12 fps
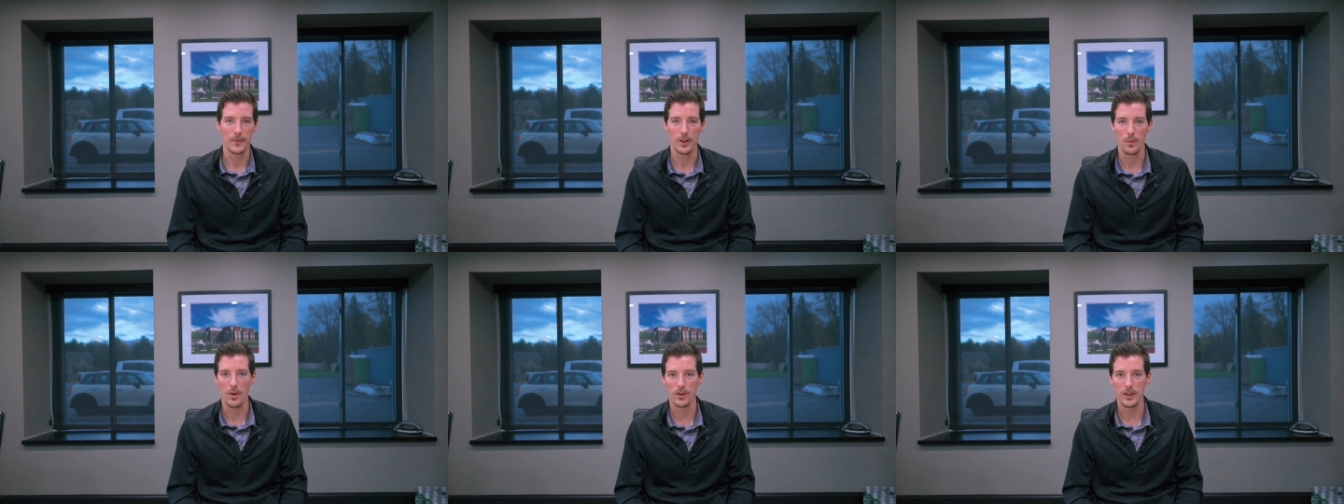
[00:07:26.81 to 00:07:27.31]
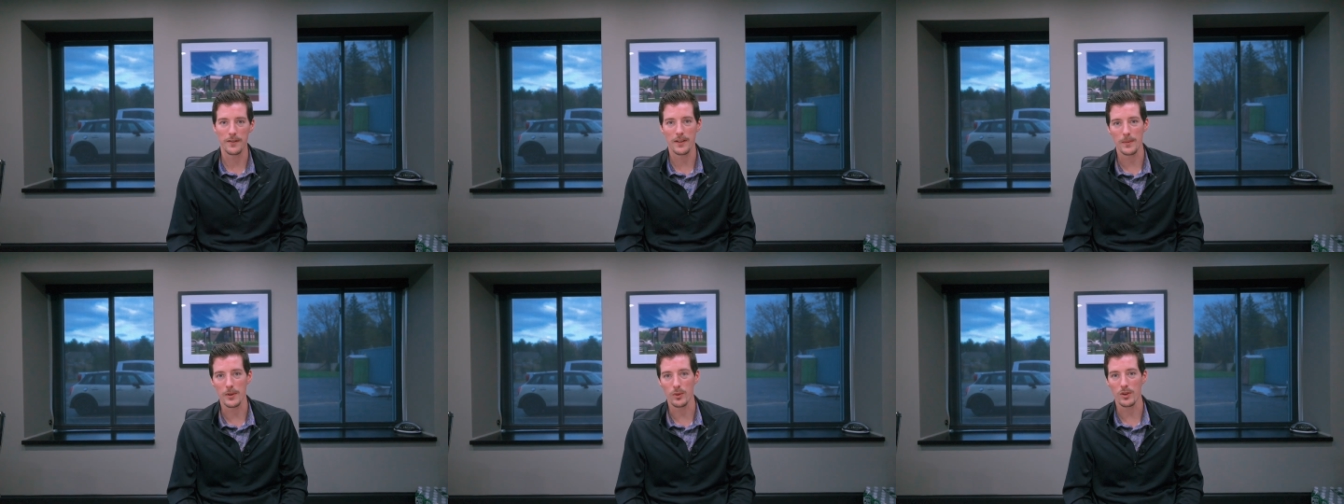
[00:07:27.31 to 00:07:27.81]

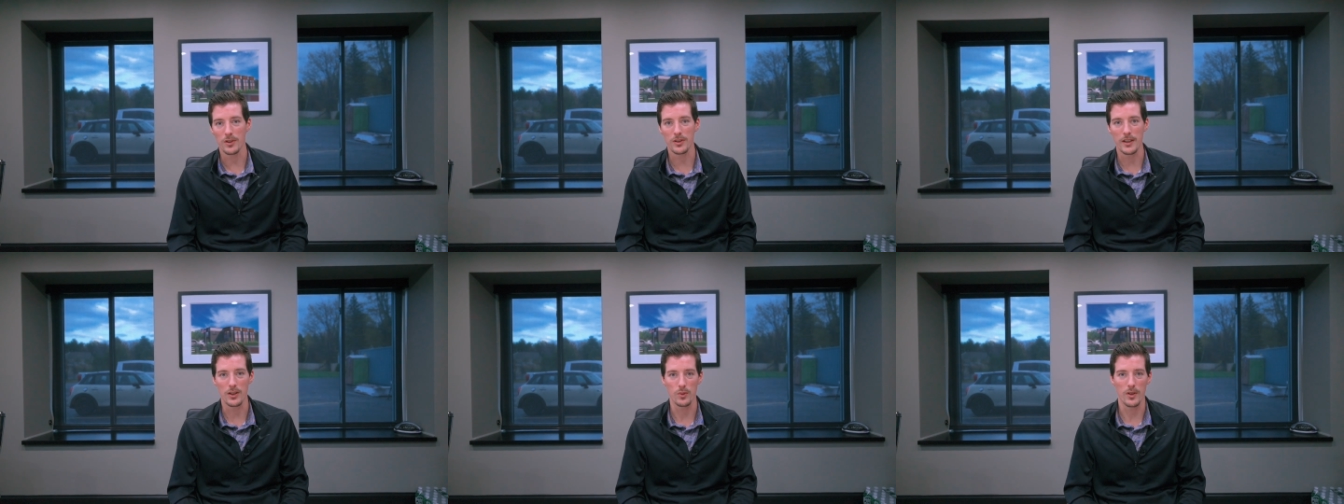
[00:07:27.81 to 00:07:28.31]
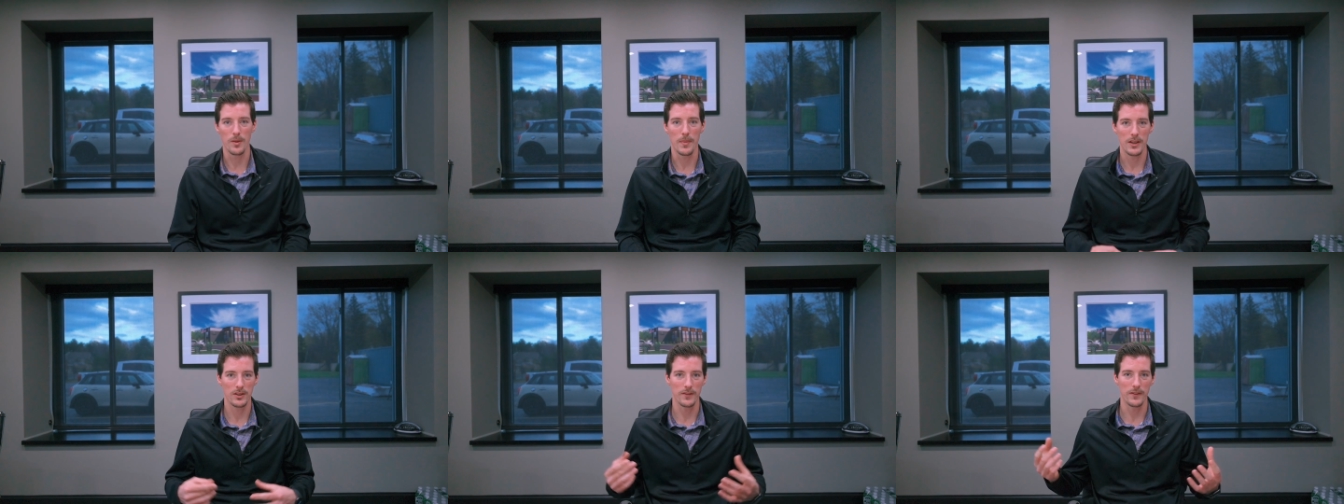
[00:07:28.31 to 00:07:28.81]
Multifamily real estate is one of the
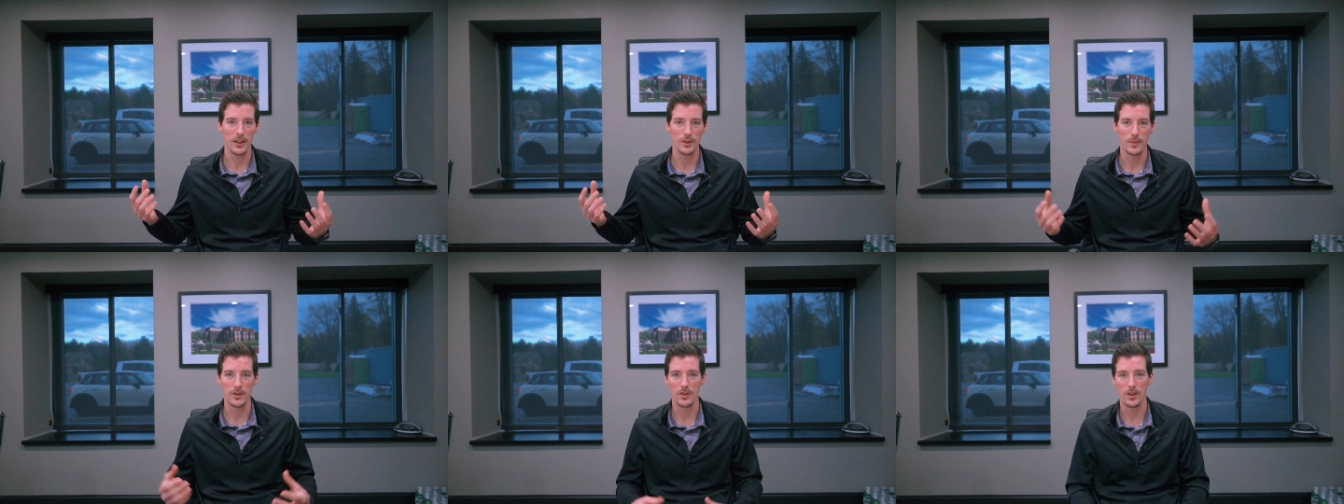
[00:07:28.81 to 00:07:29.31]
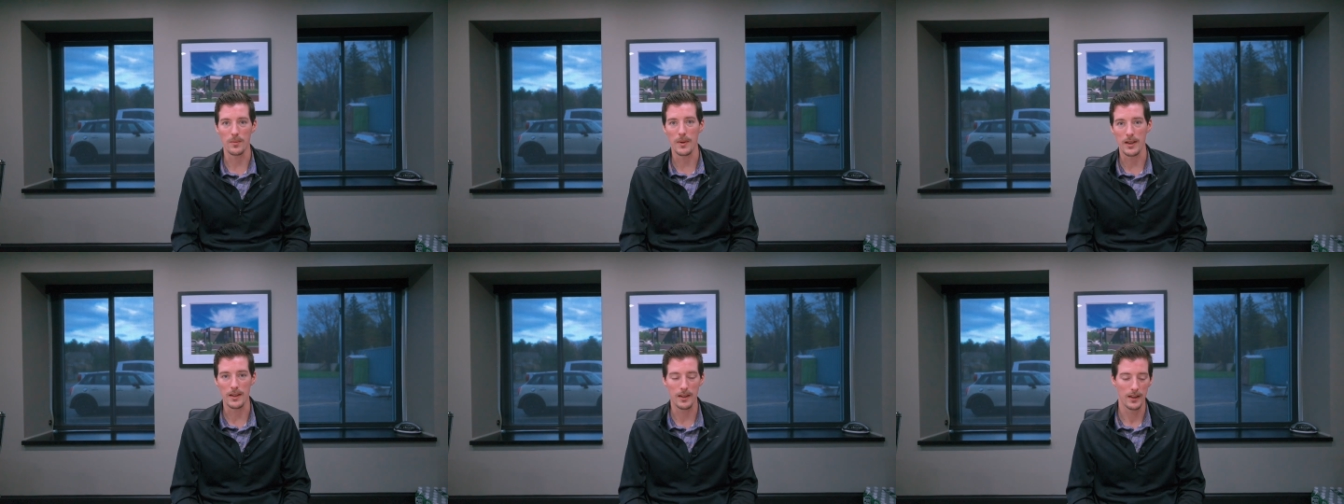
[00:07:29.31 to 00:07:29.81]
best investments you can
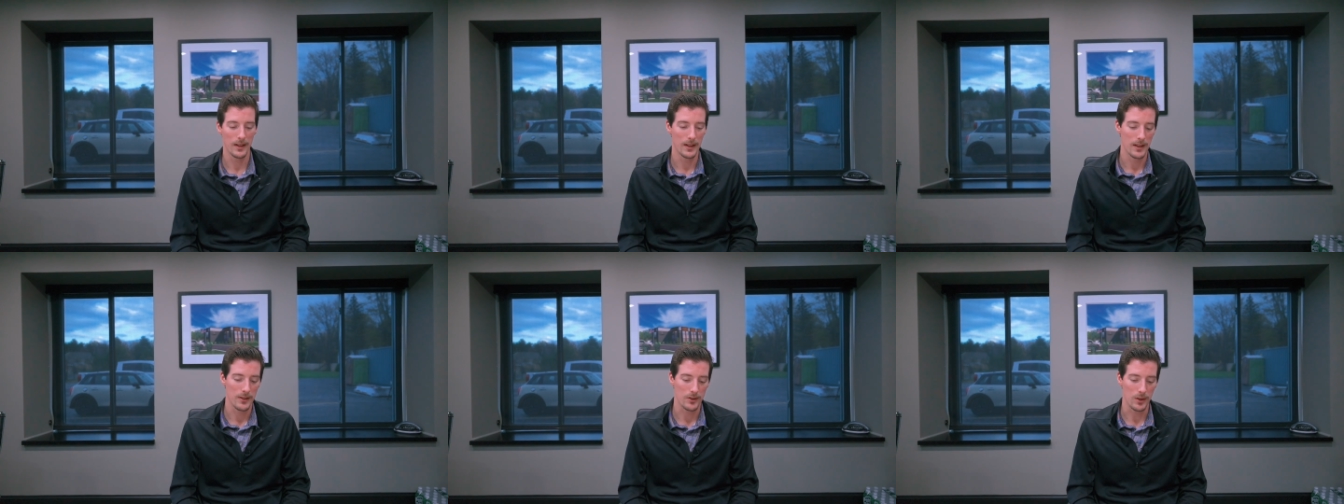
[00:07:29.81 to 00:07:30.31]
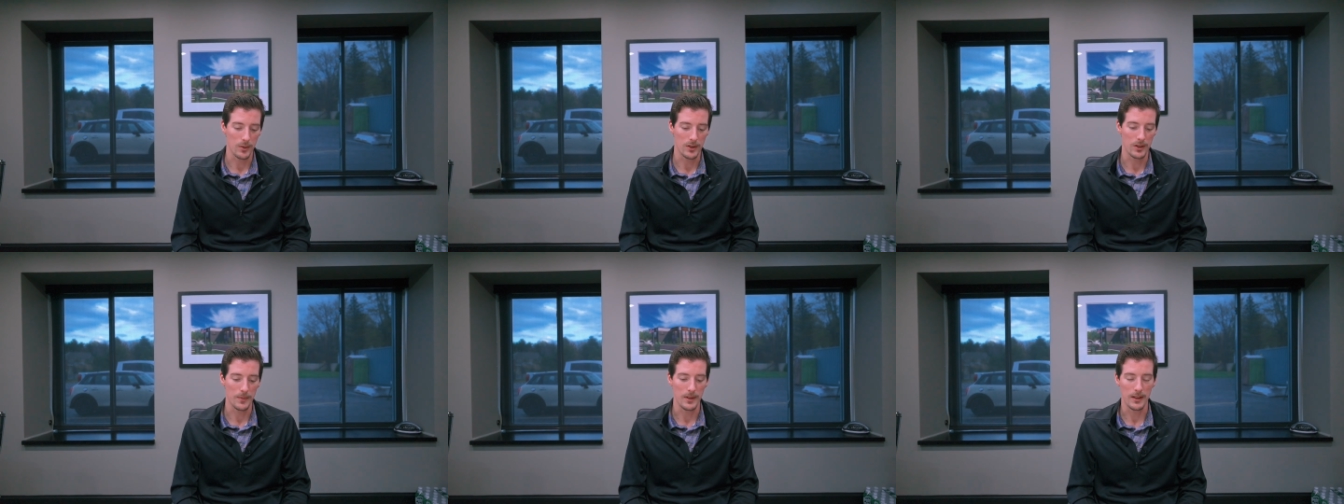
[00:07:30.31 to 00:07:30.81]
make, so it's
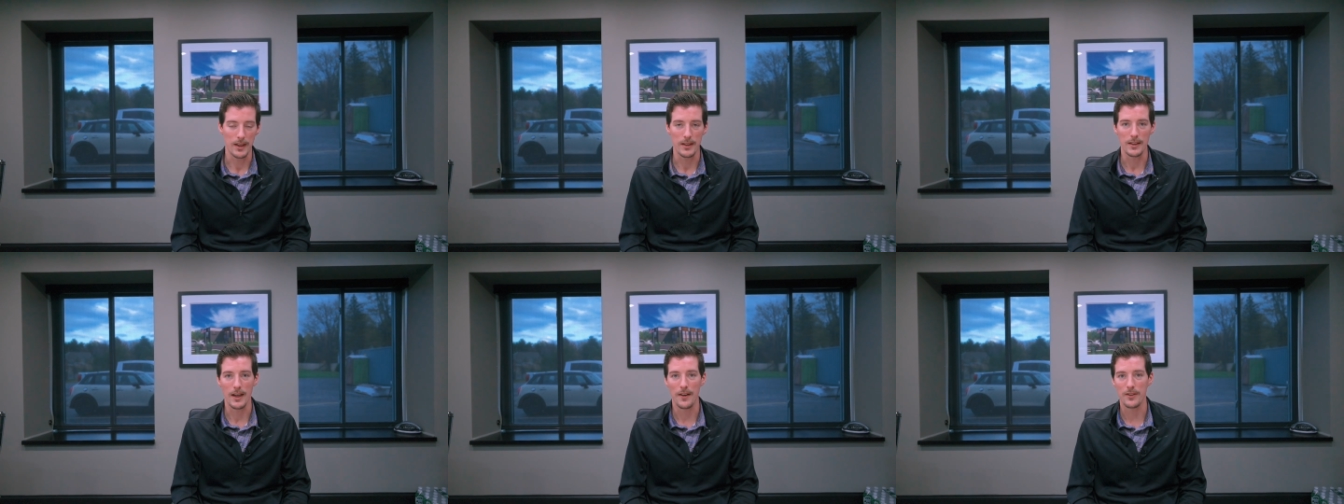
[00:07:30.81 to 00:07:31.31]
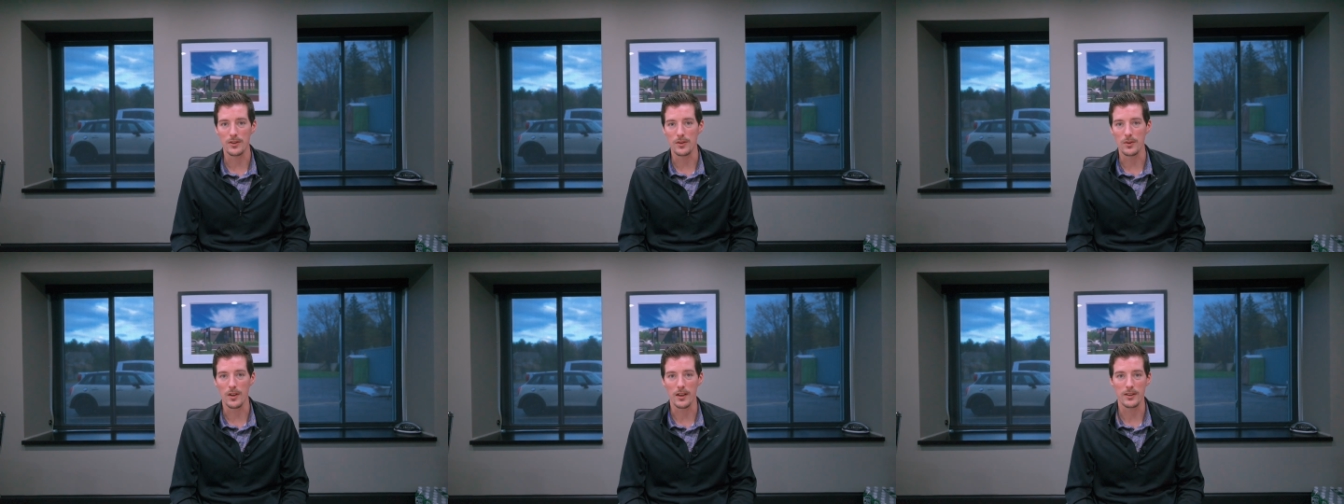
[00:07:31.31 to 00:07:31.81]
something that you have
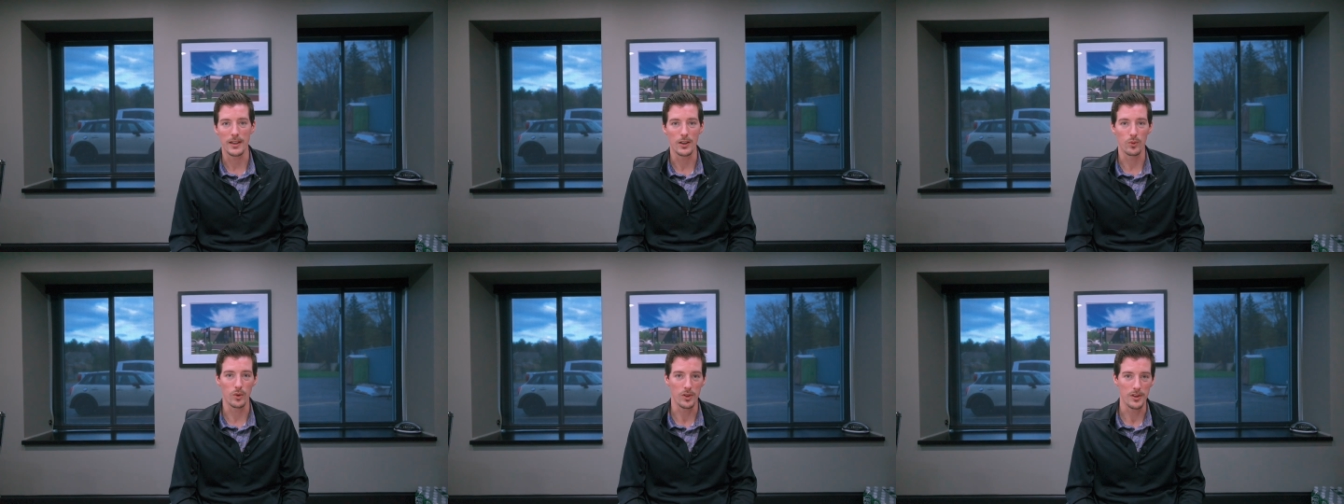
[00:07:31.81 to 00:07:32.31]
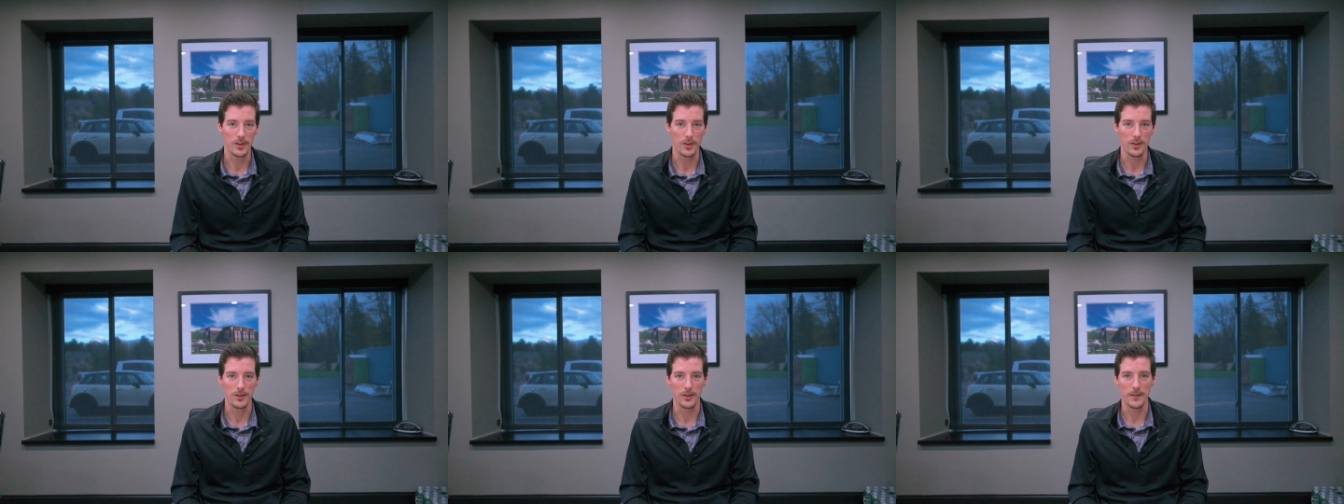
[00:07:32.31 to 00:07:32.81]
to take really
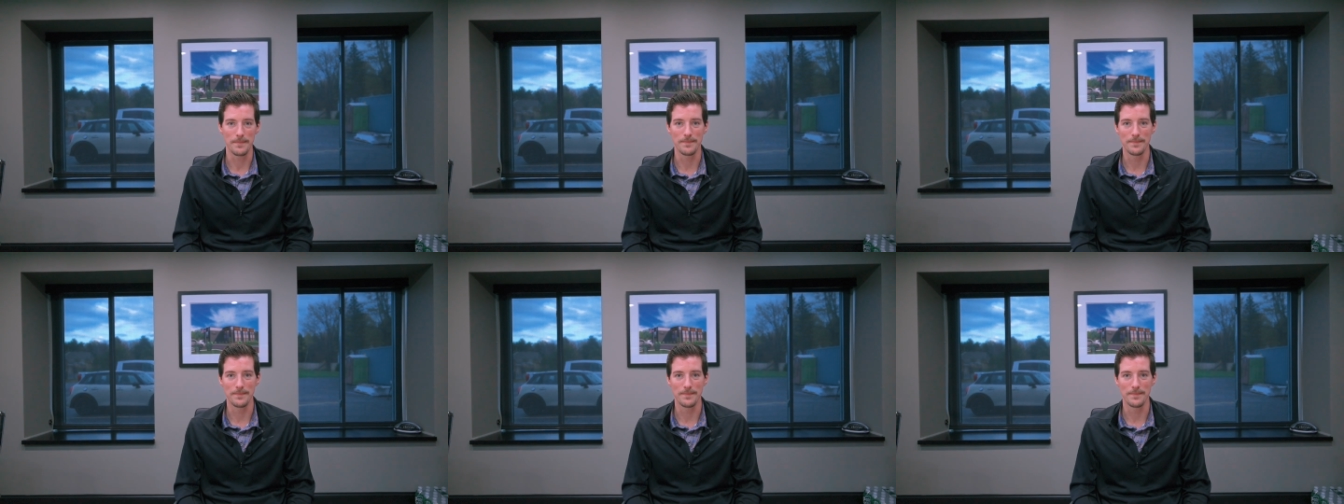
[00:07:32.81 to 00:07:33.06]
seriously.